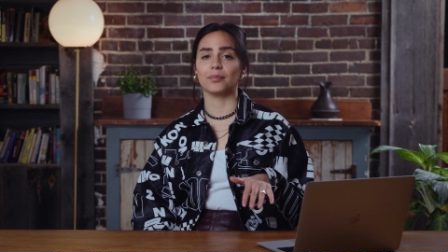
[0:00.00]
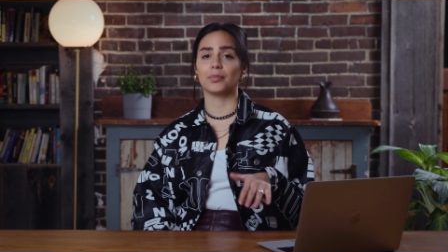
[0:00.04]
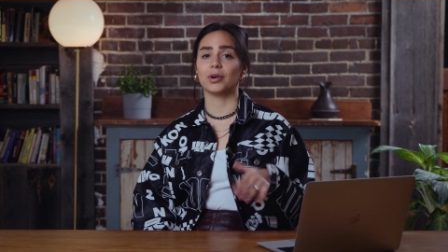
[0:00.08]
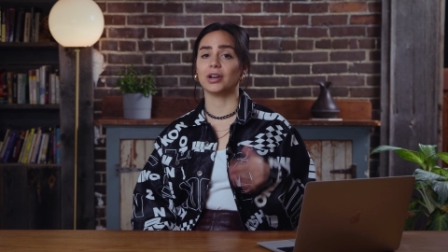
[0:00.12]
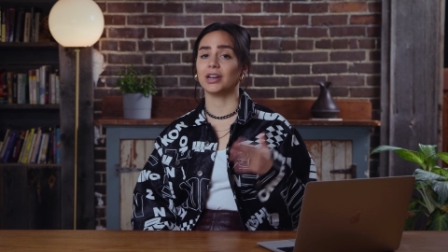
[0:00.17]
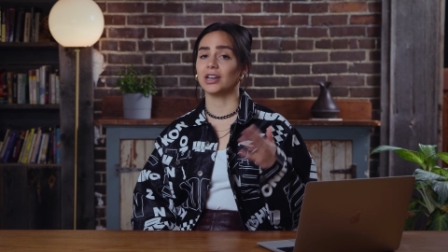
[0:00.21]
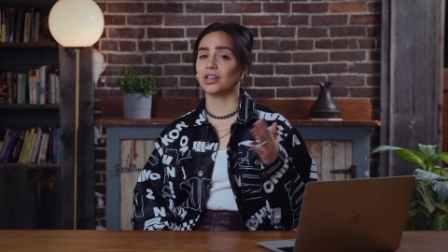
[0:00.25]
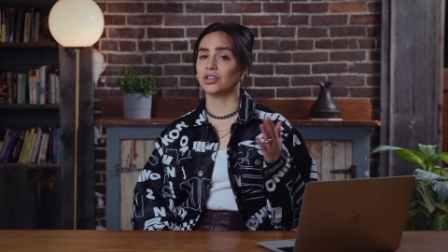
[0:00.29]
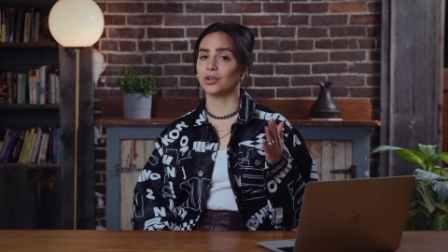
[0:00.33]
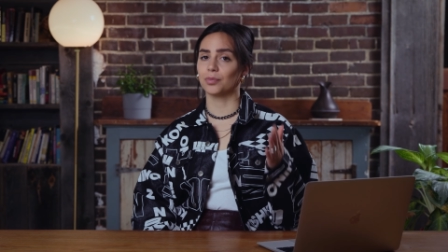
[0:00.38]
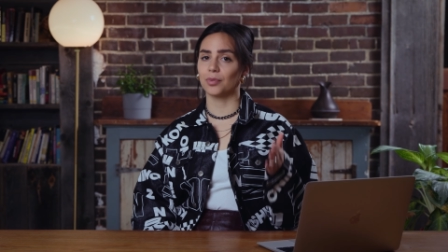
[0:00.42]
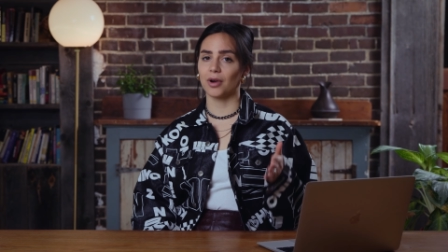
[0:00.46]

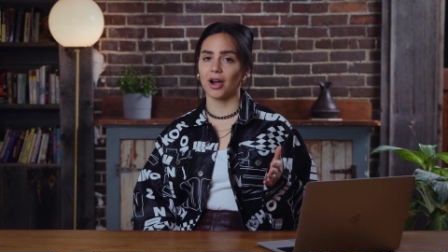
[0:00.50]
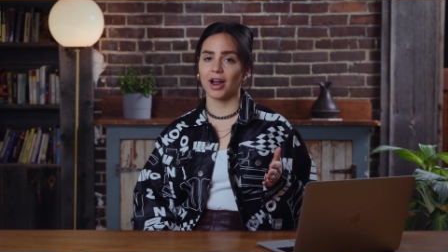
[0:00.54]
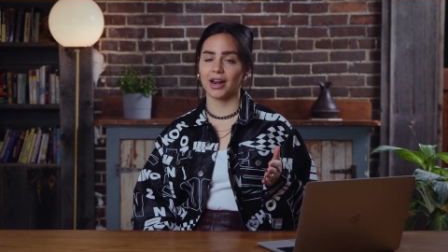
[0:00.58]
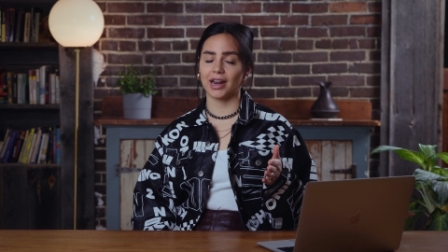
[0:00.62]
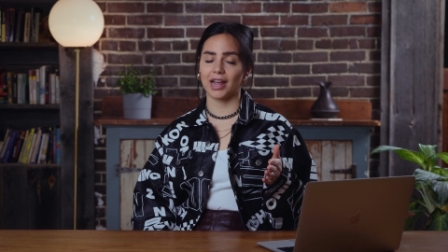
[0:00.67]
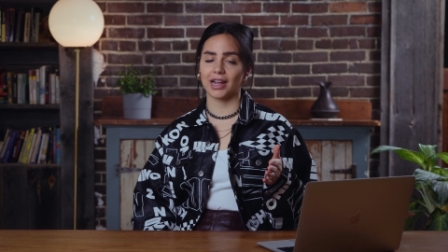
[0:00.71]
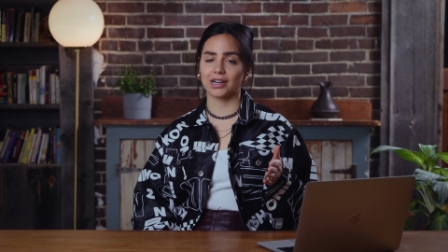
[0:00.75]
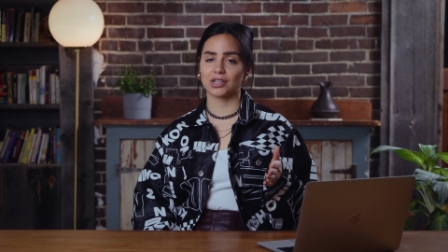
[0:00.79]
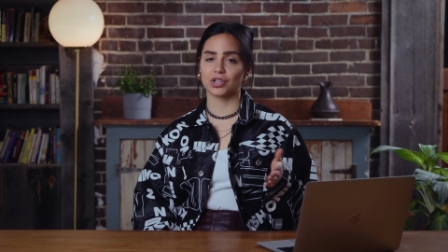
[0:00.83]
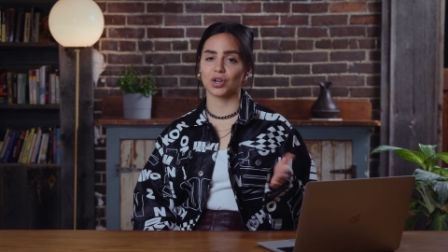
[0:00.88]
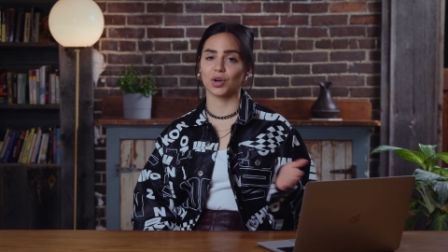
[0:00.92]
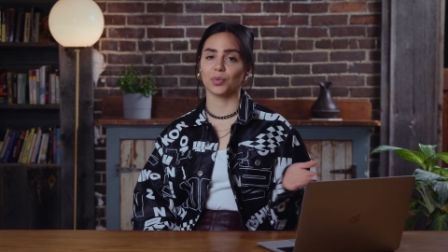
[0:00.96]
Put in your
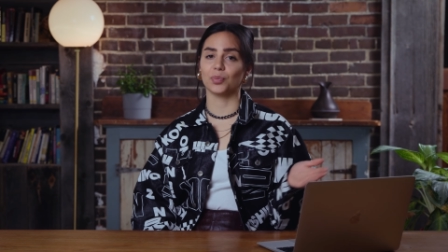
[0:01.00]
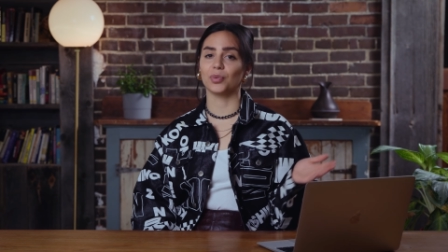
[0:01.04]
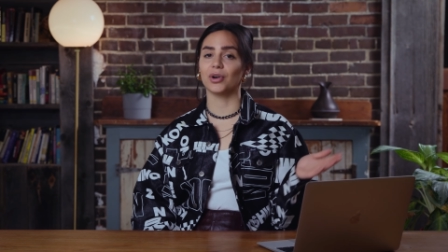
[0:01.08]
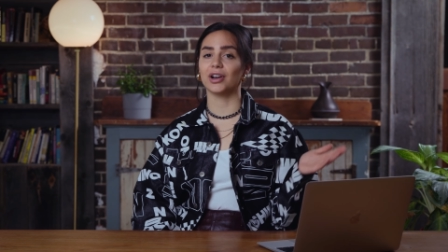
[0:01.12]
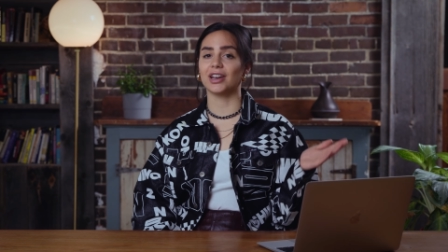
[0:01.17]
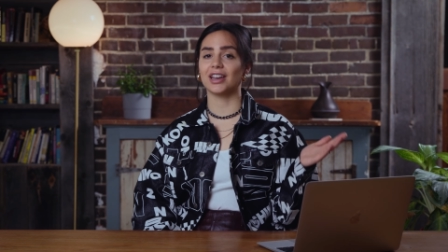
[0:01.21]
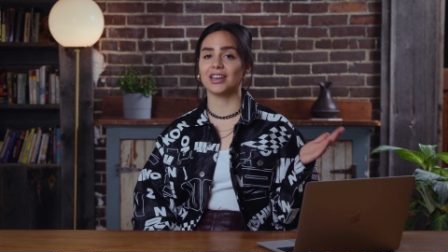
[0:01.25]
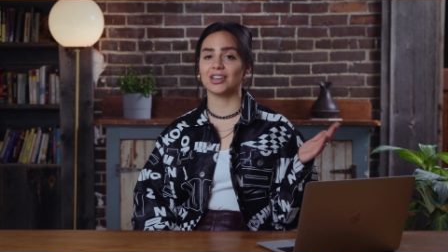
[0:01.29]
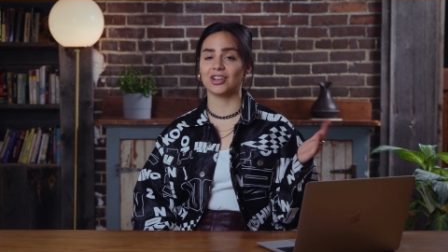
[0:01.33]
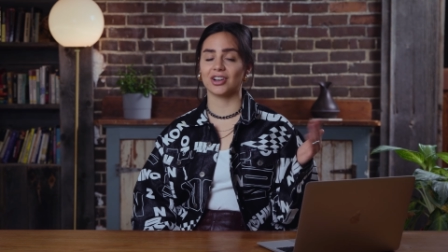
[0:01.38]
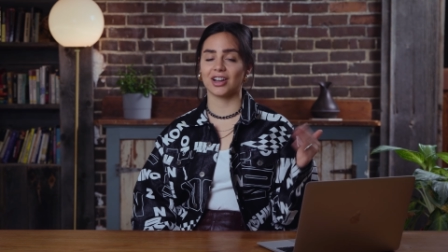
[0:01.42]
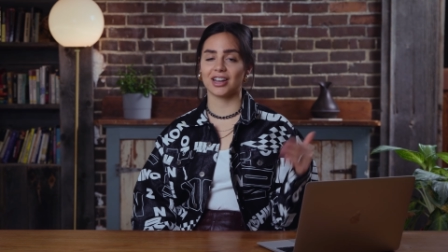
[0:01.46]
product or
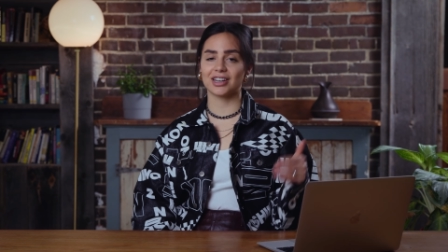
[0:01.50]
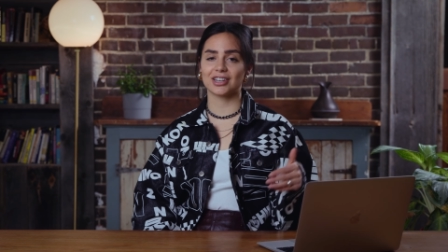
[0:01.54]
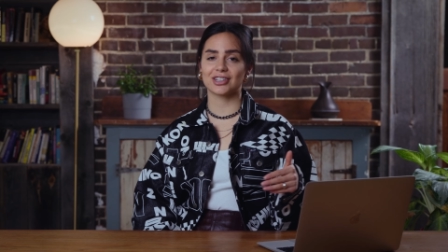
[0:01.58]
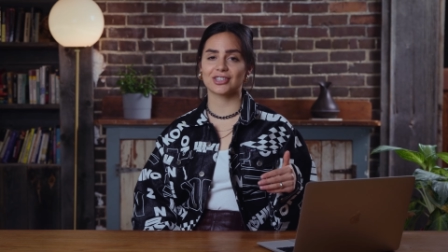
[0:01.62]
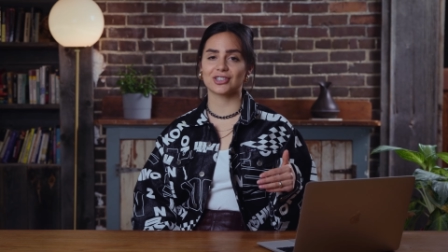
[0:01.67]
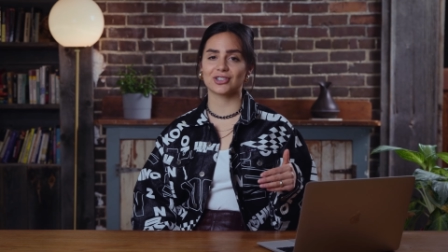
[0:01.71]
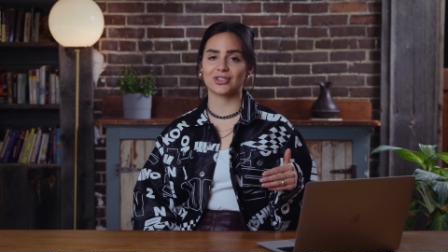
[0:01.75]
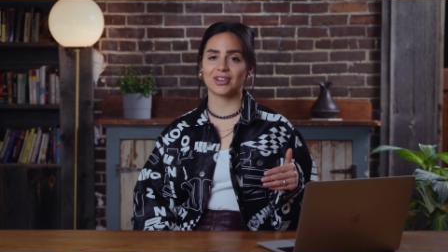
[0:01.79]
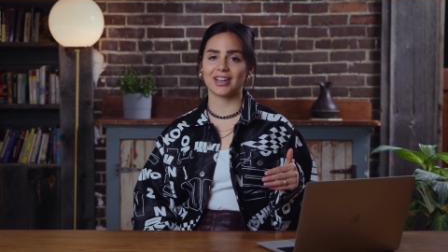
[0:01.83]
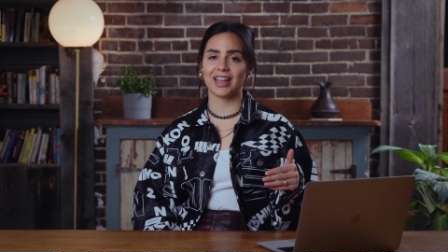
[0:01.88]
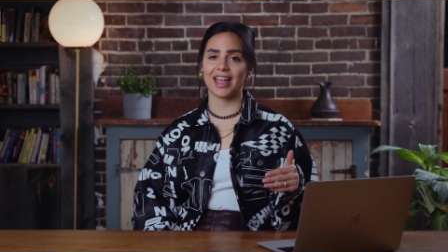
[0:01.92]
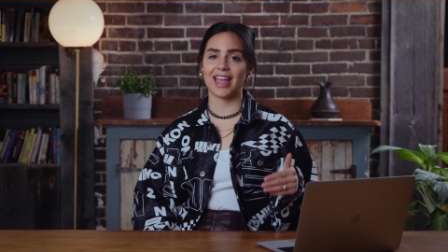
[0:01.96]
put in your
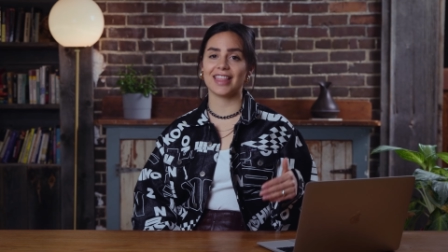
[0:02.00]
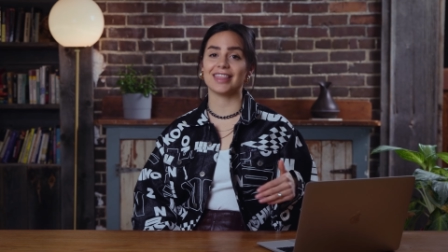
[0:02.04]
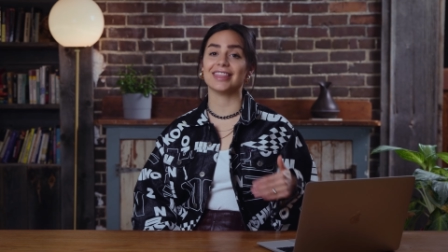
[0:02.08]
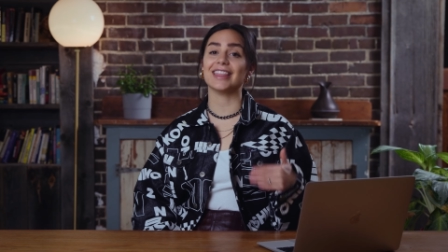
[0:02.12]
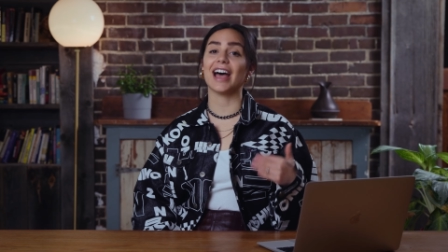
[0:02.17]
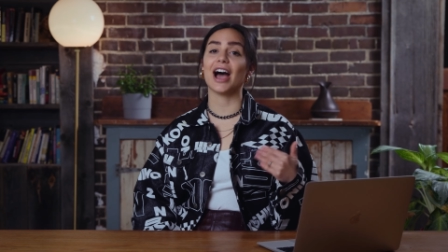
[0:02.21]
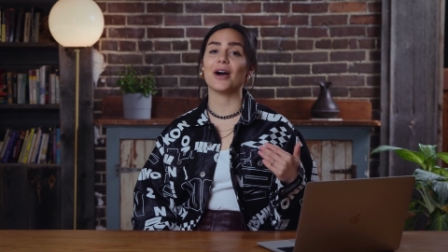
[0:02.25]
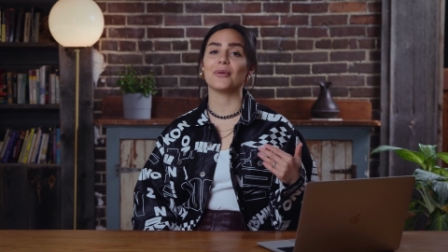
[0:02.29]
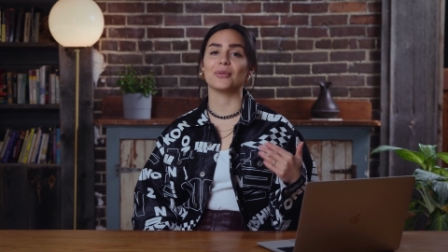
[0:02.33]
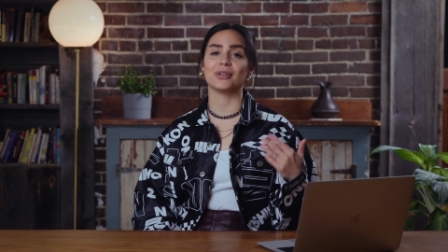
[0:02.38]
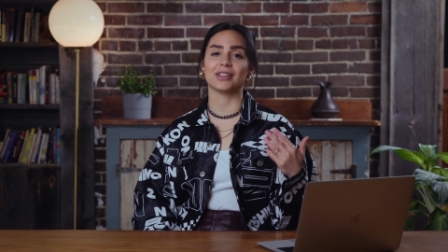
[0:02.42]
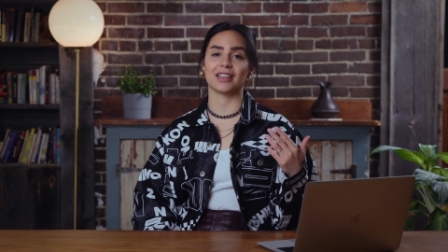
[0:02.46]
industry, and
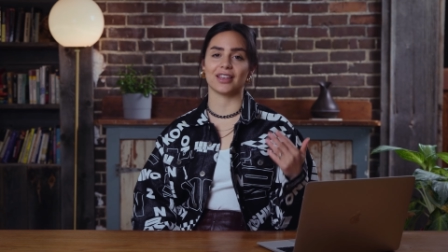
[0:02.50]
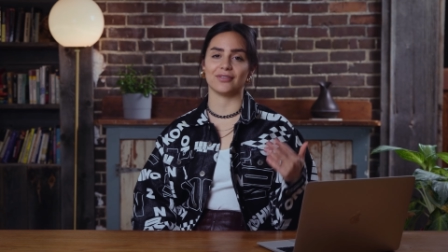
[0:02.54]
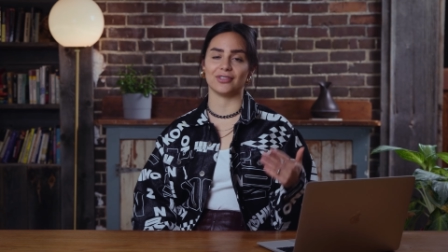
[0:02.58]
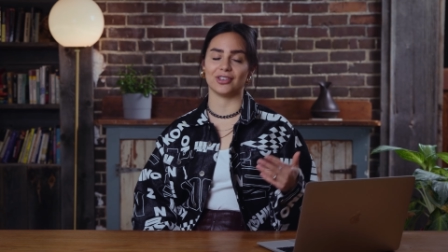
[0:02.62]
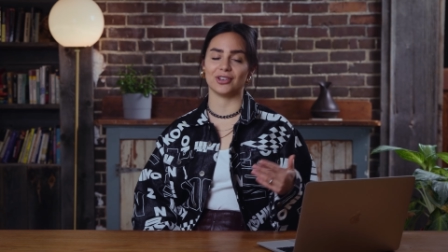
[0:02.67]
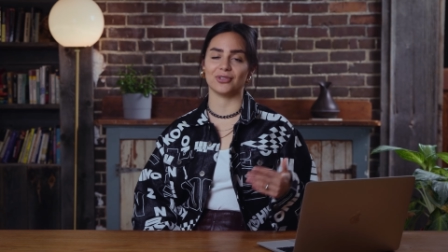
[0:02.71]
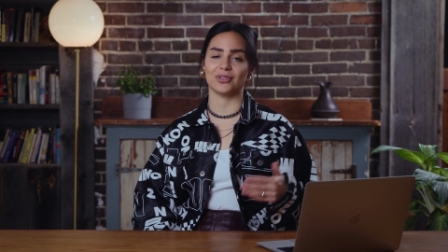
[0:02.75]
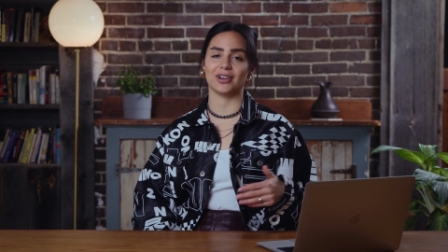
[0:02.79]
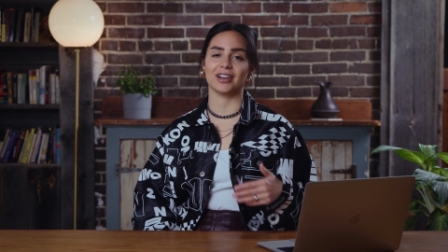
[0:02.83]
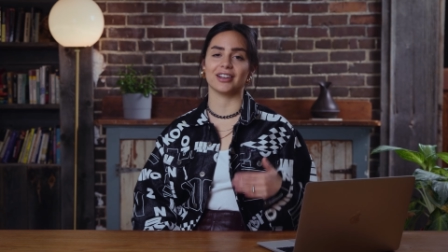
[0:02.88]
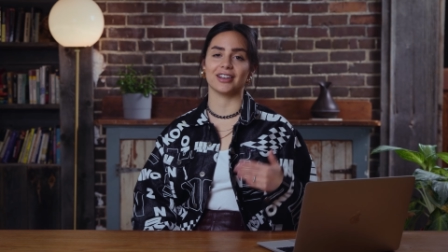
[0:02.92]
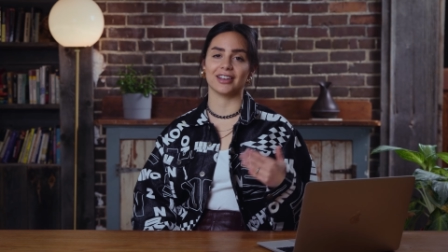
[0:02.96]
that will give
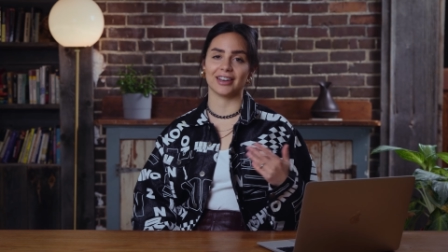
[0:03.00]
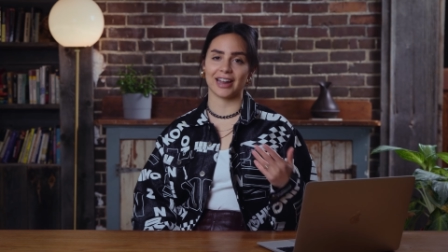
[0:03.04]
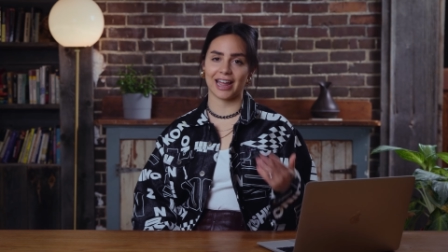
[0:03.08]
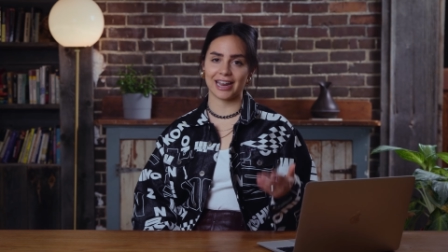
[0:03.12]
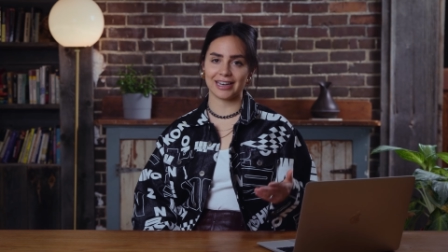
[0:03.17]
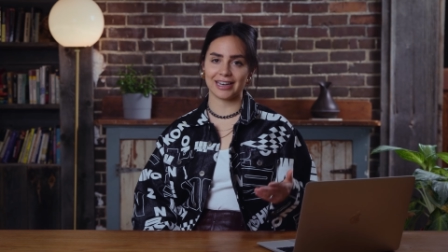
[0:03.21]
you a good